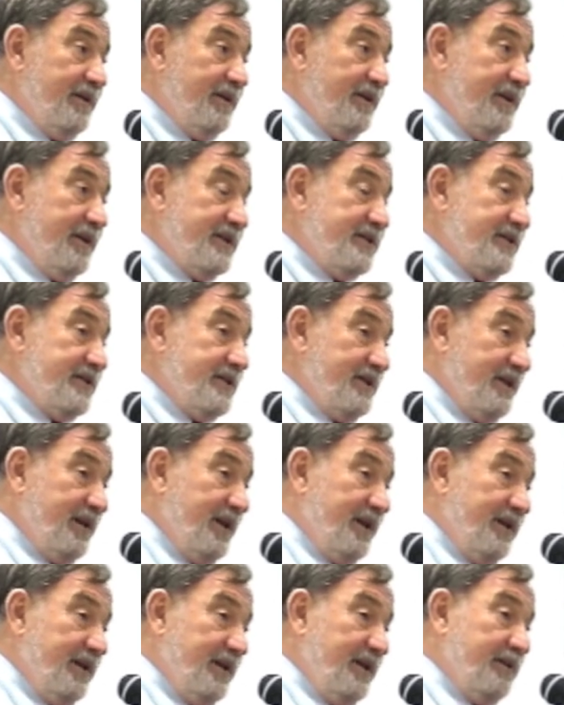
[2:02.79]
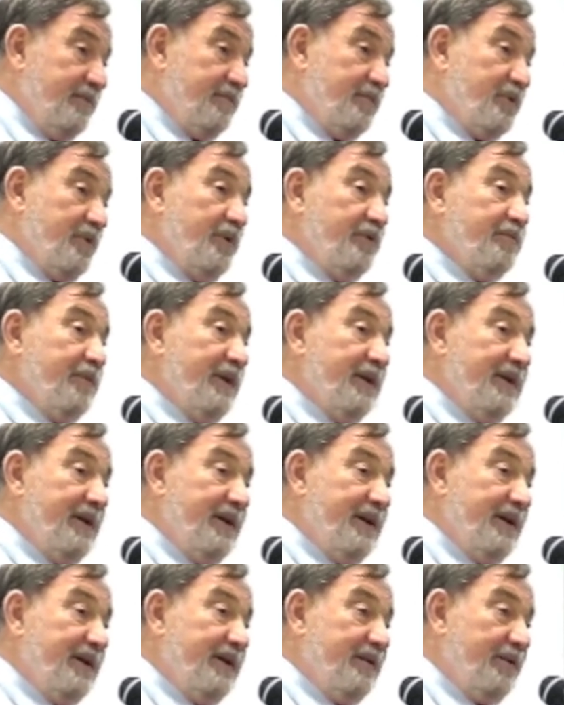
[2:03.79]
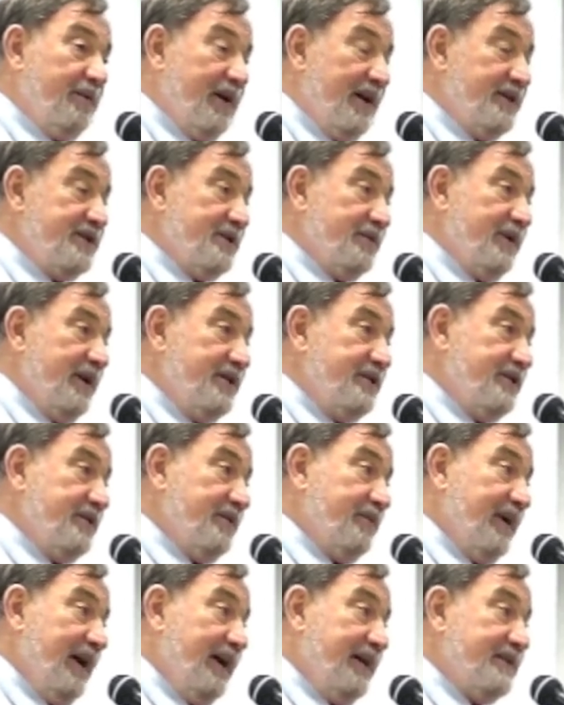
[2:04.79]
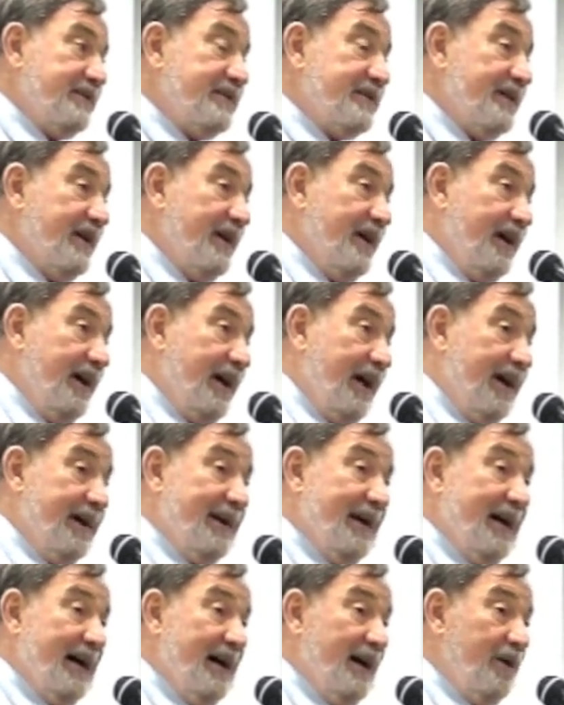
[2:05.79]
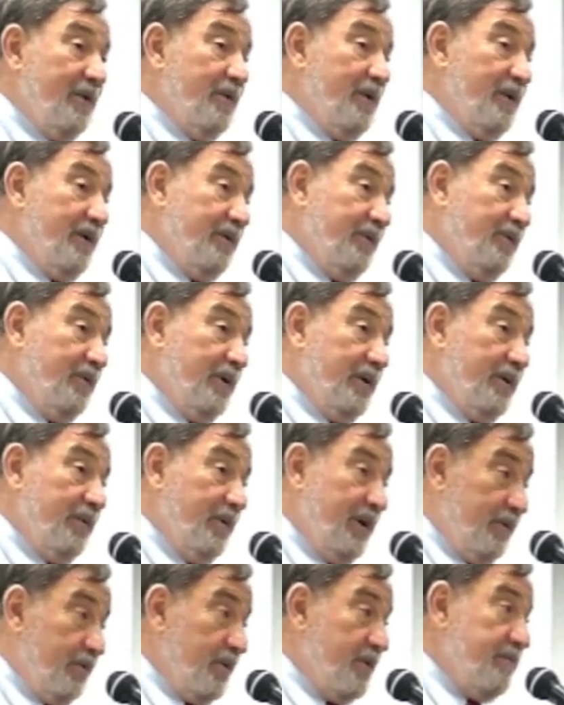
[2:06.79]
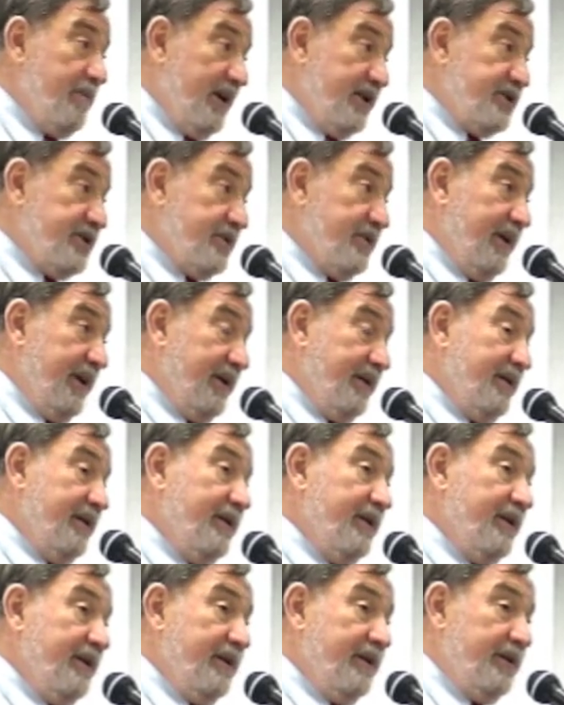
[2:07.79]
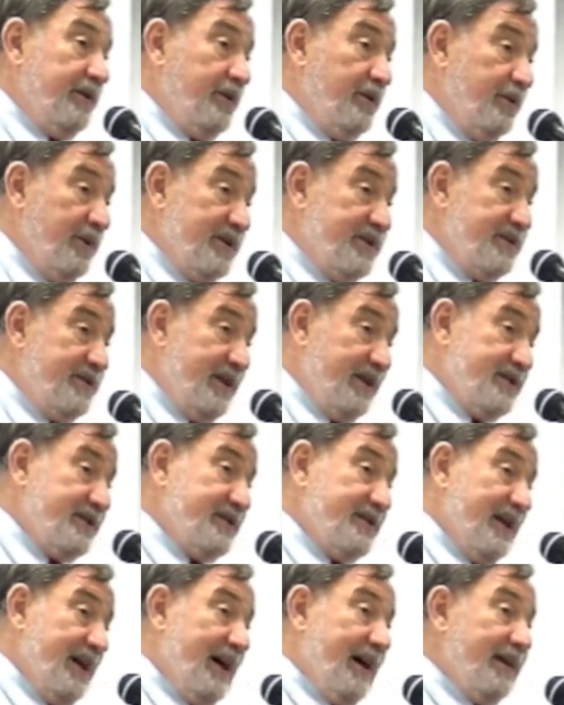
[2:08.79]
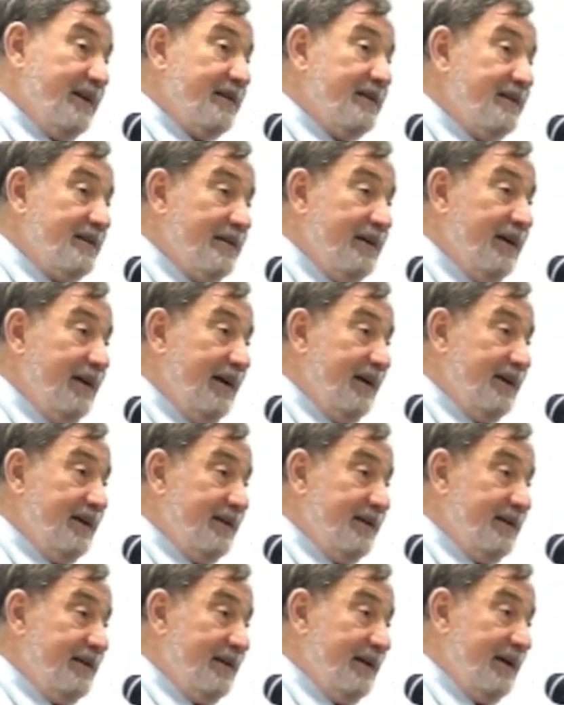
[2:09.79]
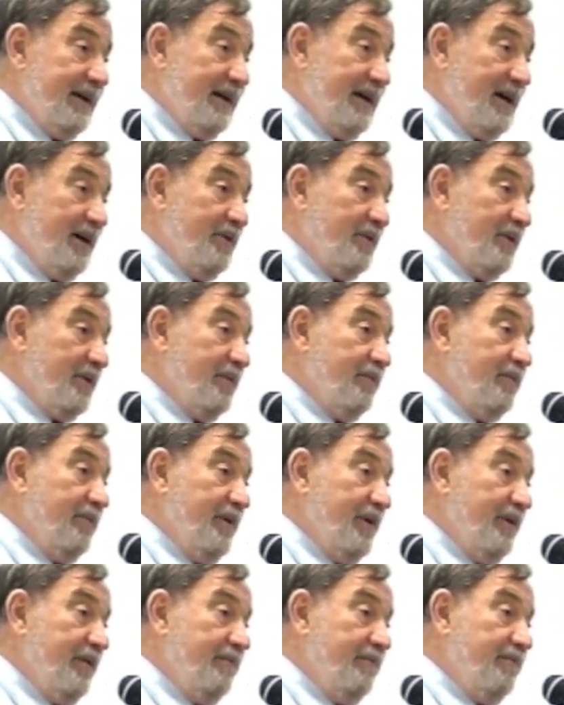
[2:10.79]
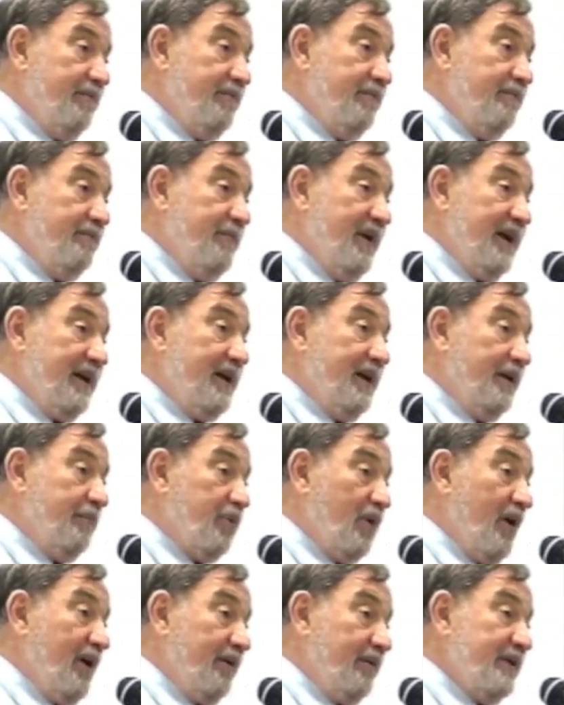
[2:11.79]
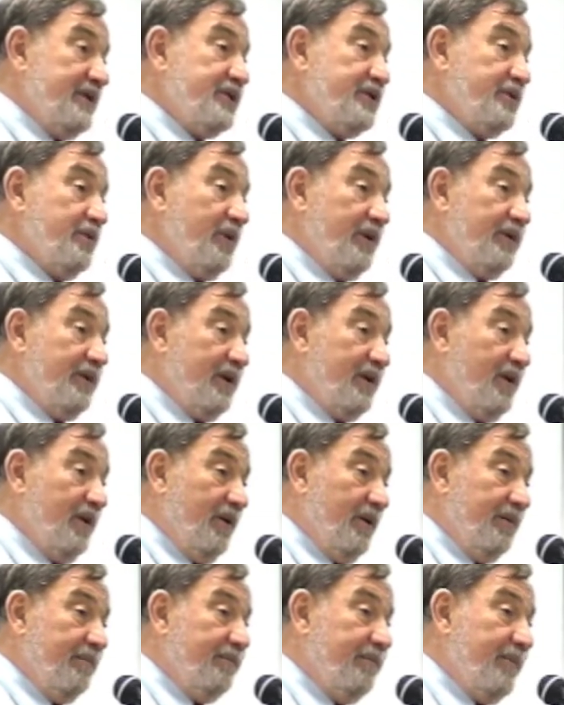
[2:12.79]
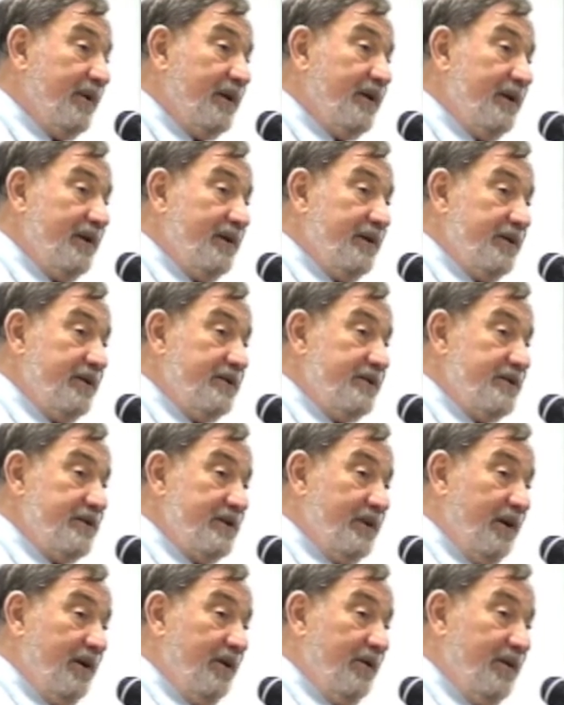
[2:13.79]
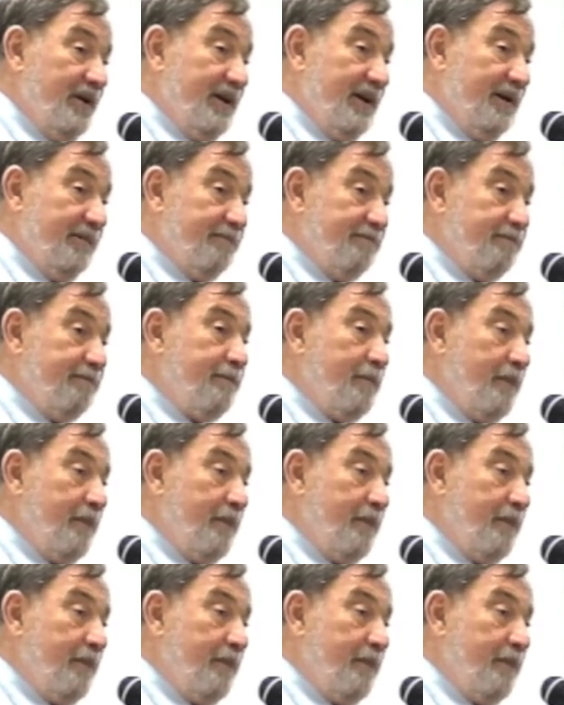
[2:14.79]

this improvement in graduation rates, and what we're measuring to assess that, and how we're making progress toward the goal. So